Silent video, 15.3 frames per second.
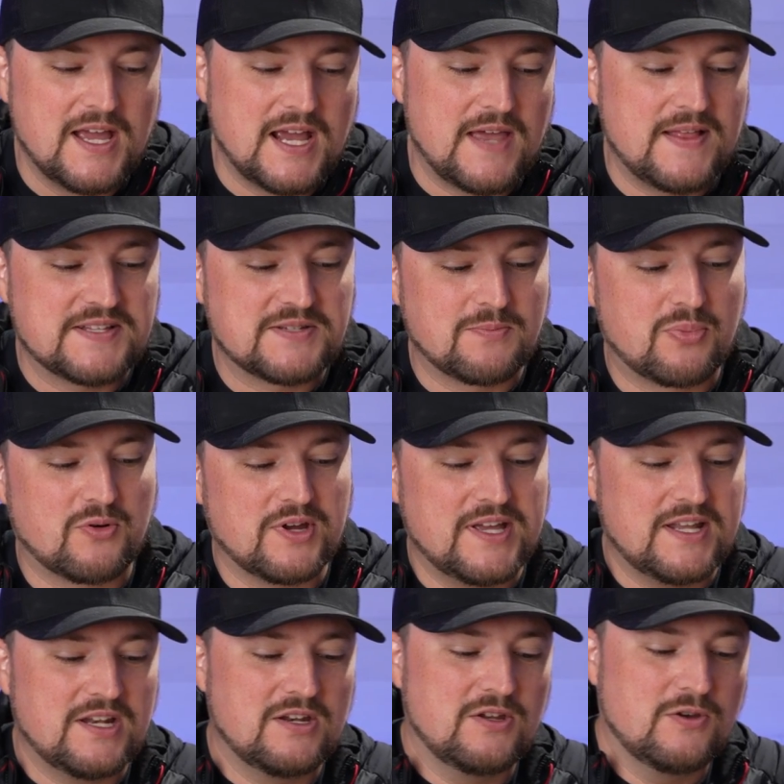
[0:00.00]
and that's a
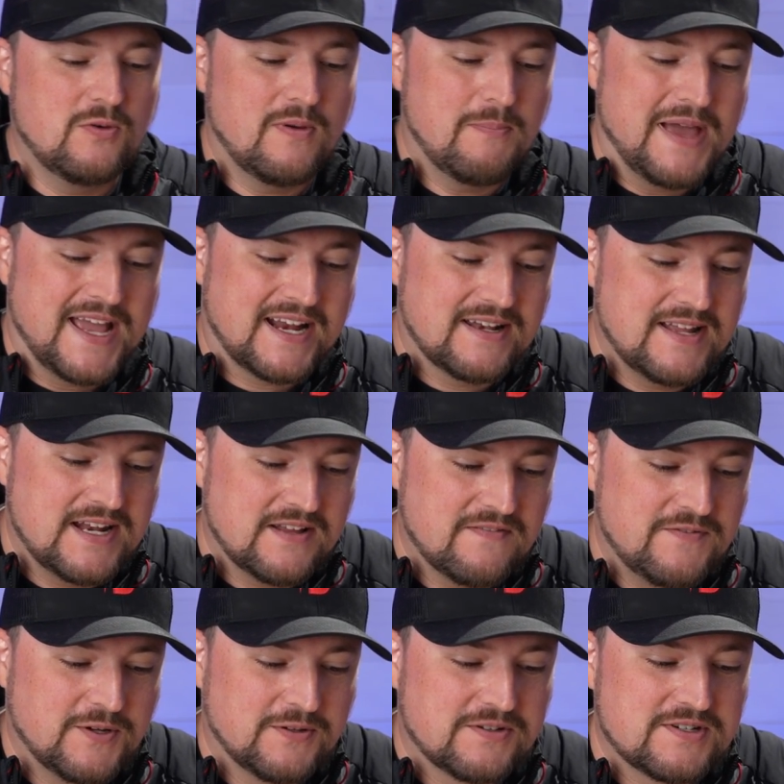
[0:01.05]
brand new magnetic
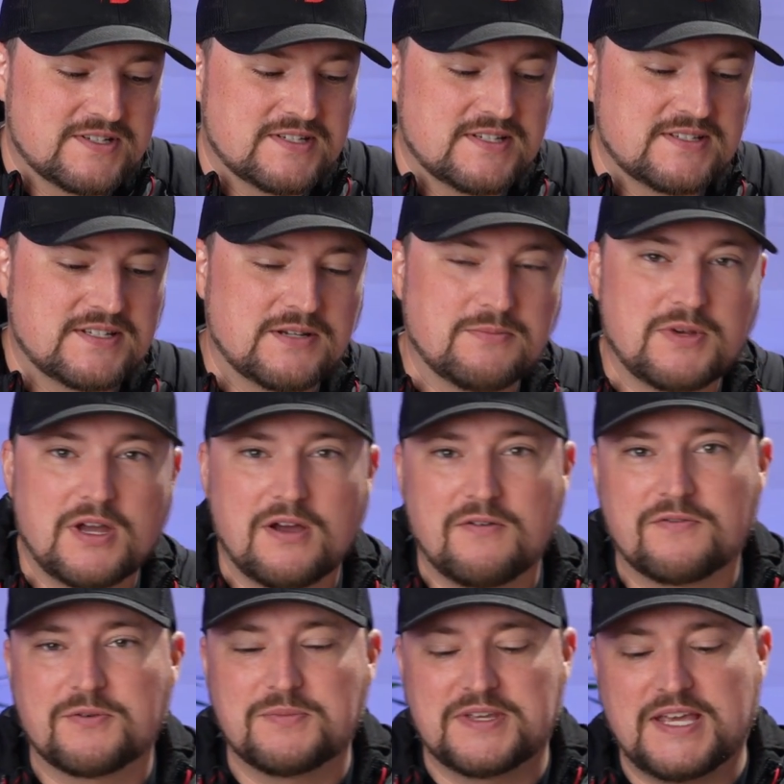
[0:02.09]
filter system
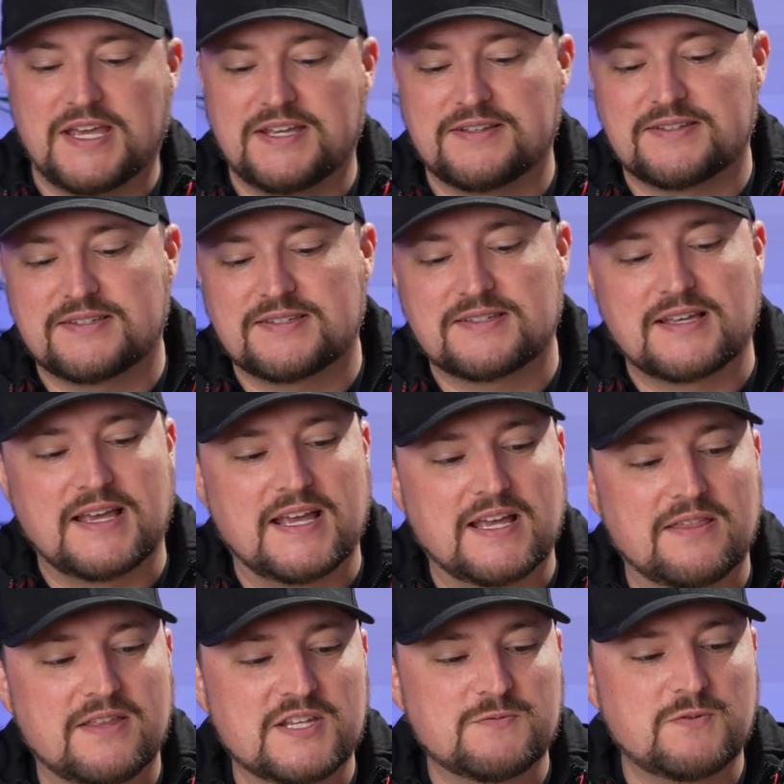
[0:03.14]
from Kase.
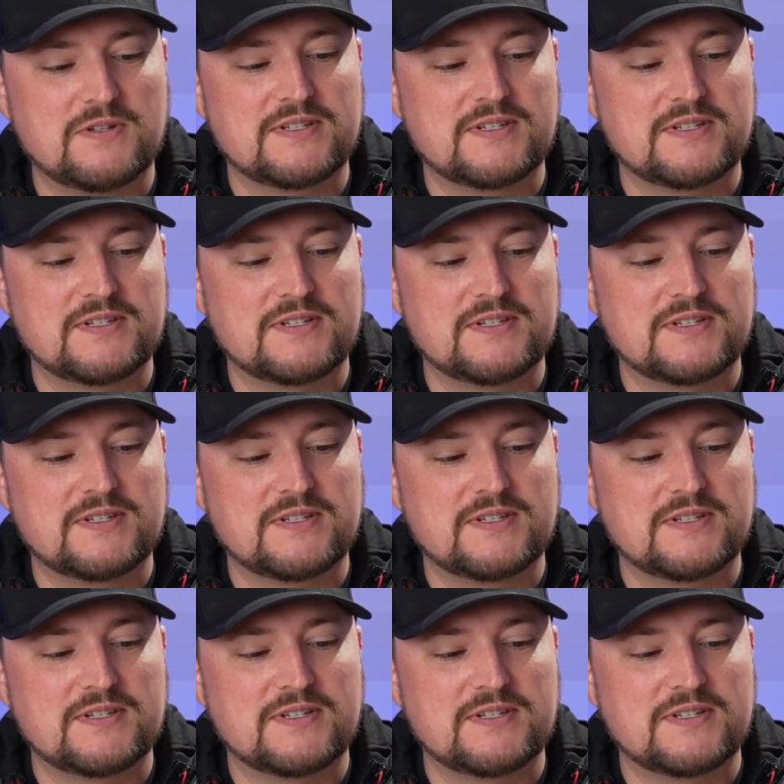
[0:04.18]
And this one